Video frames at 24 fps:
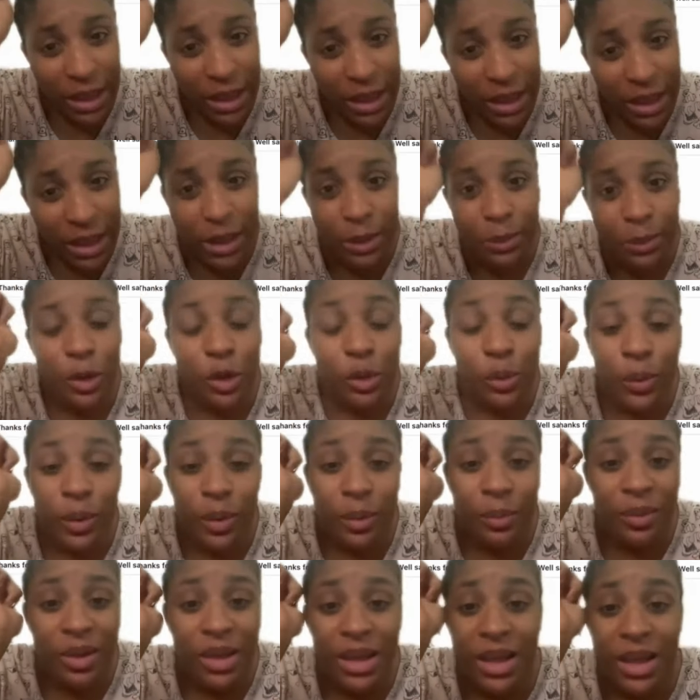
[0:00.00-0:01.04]
keep
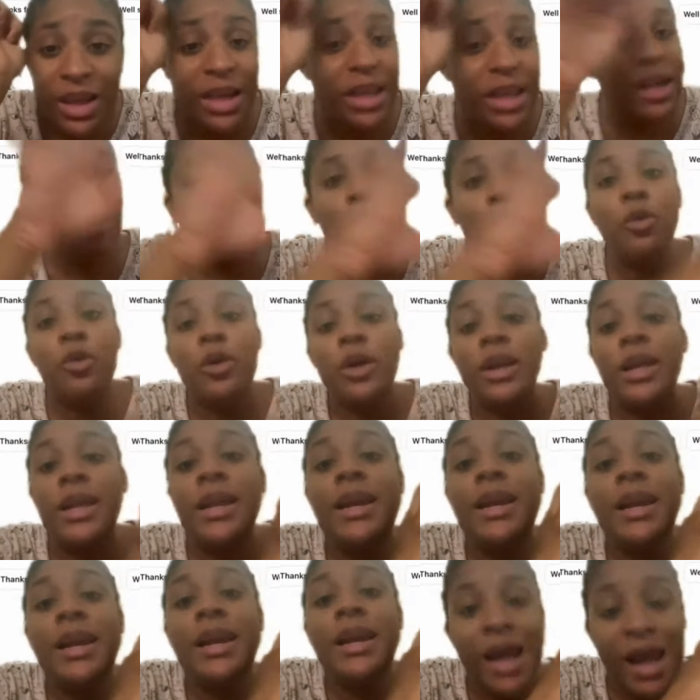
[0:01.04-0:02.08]
doing me and I'm going to
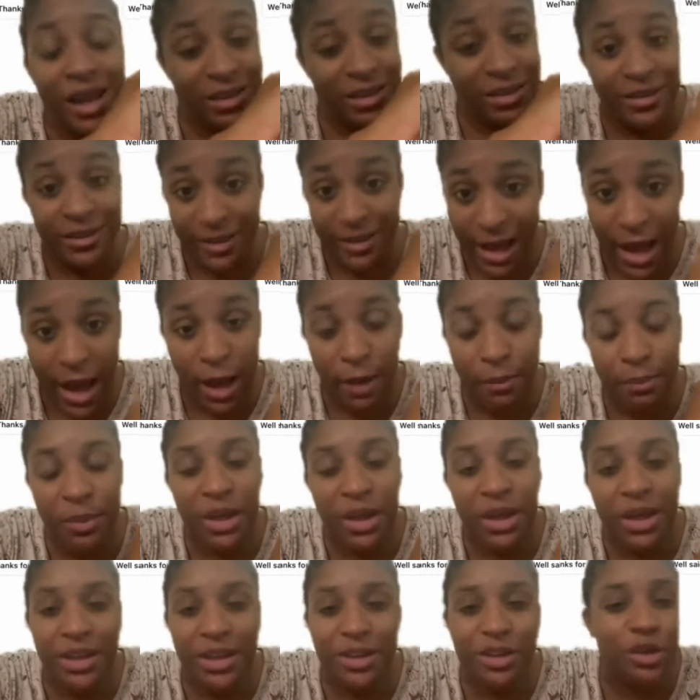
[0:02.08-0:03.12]
not stop
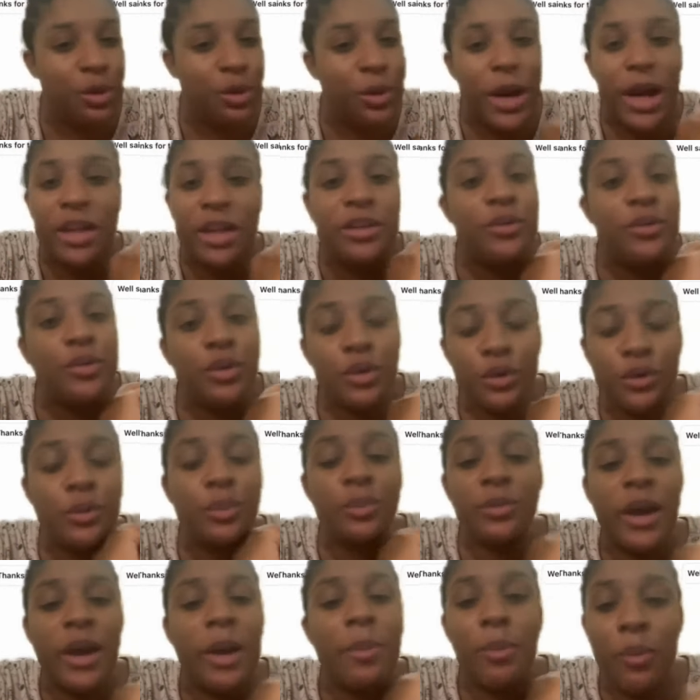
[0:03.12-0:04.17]
because you guys feel
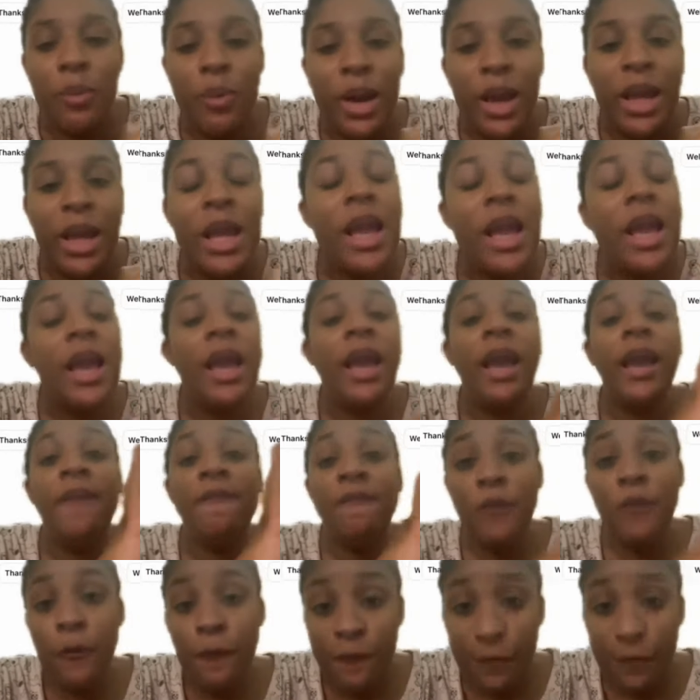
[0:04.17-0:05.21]
some type of way.
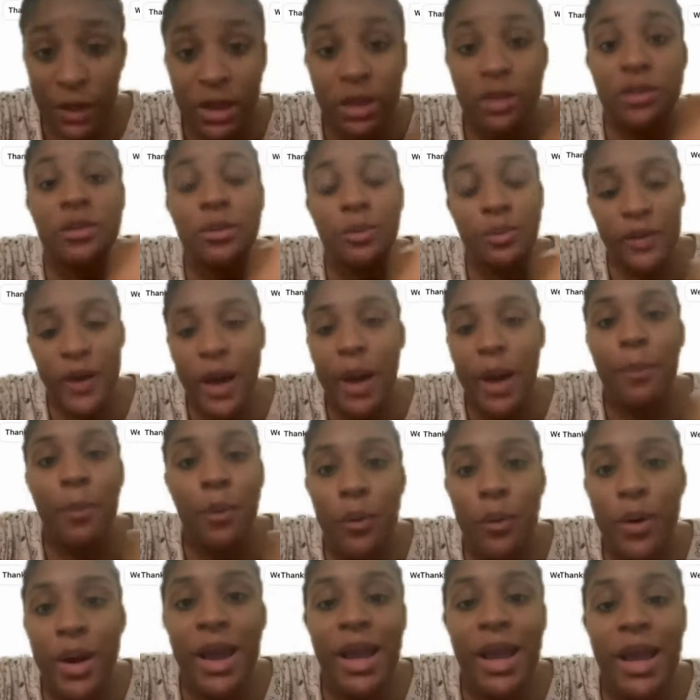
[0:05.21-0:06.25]
If you feel some type of
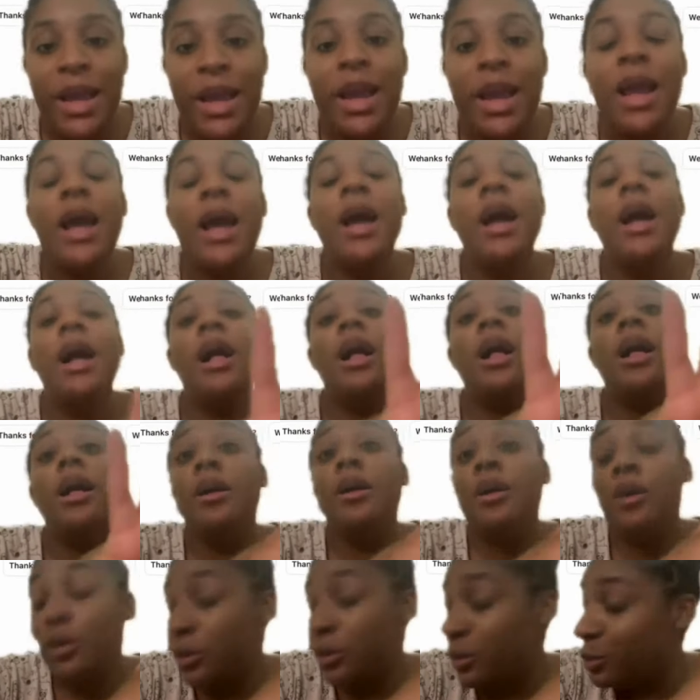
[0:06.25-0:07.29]
way,
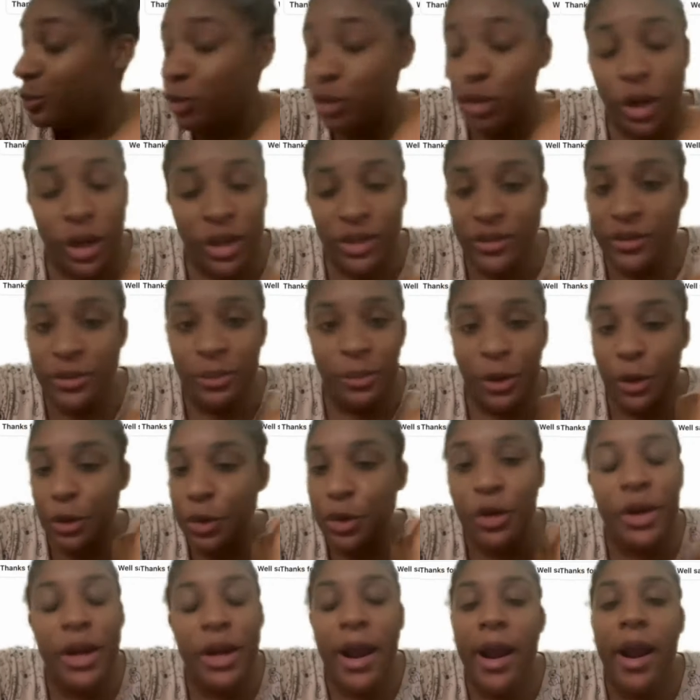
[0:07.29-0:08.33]
trust me,
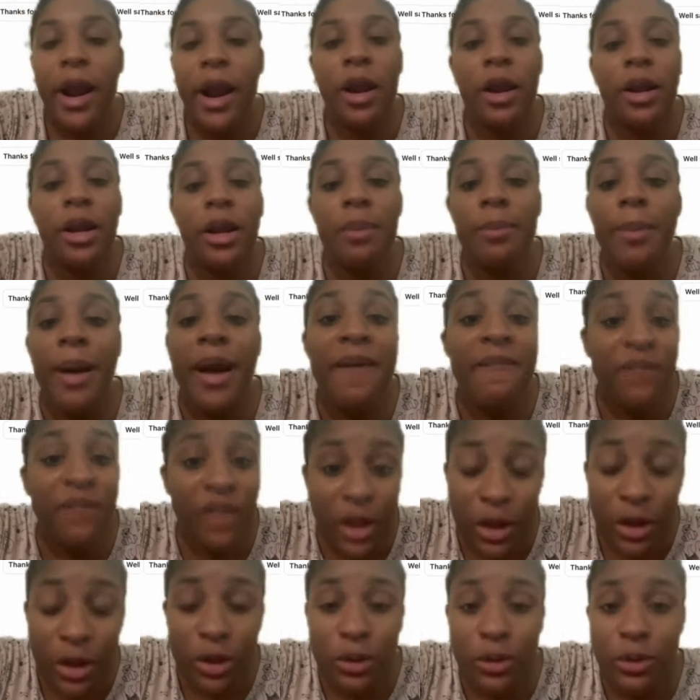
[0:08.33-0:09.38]
you're not hurting my
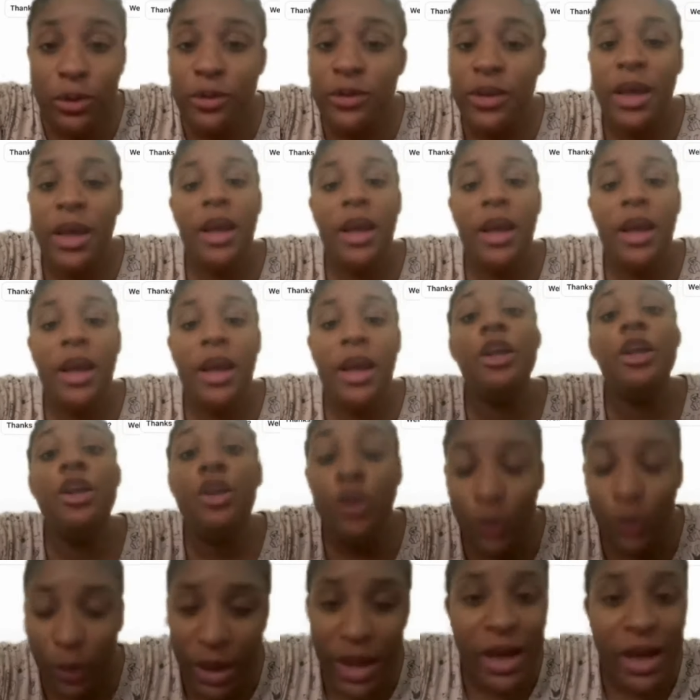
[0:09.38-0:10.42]
views and
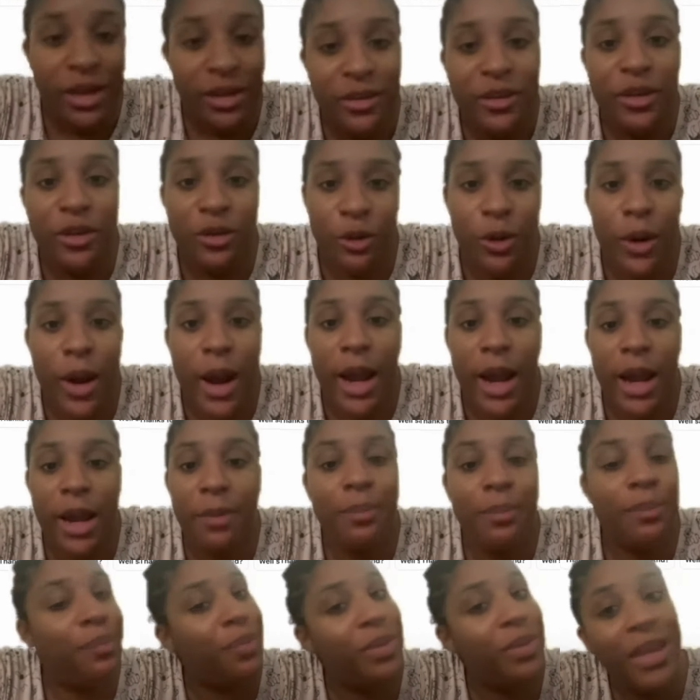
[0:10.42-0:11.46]
you can unsubscribe.
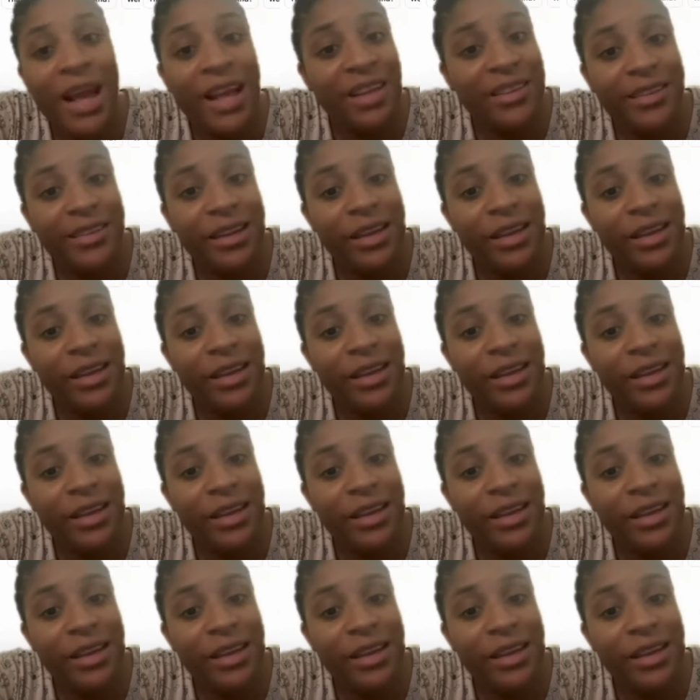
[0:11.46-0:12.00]
That's it.